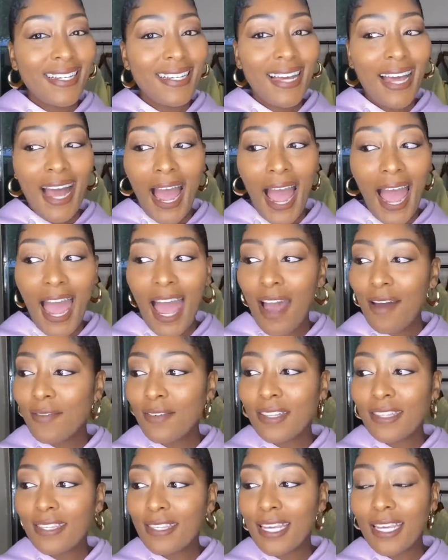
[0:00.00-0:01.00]
I
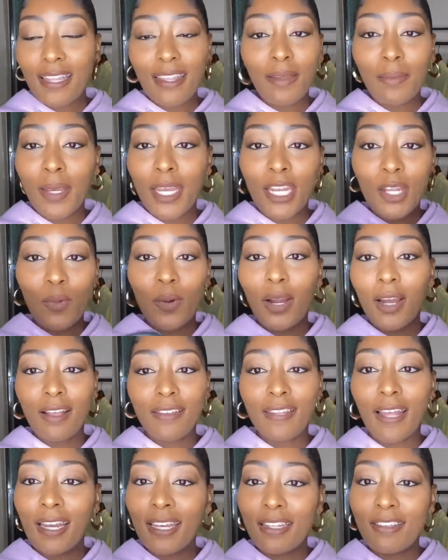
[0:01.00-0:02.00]
haven't seen them anywhere else.
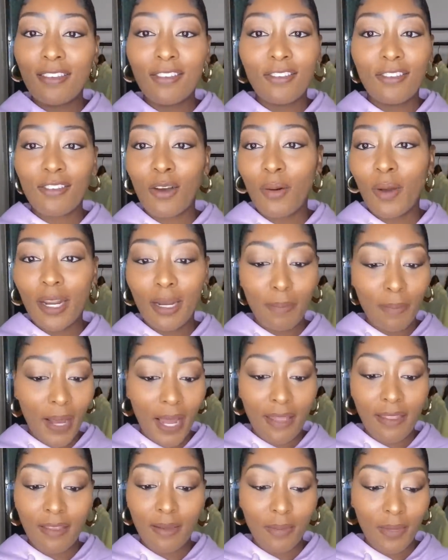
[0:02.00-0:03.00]
I need to just go ahead and buy
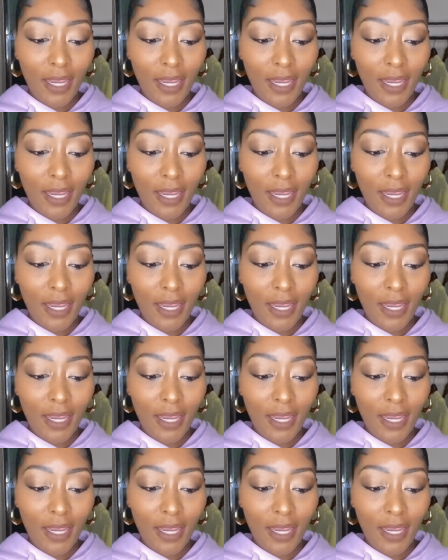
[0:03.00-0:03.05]
them.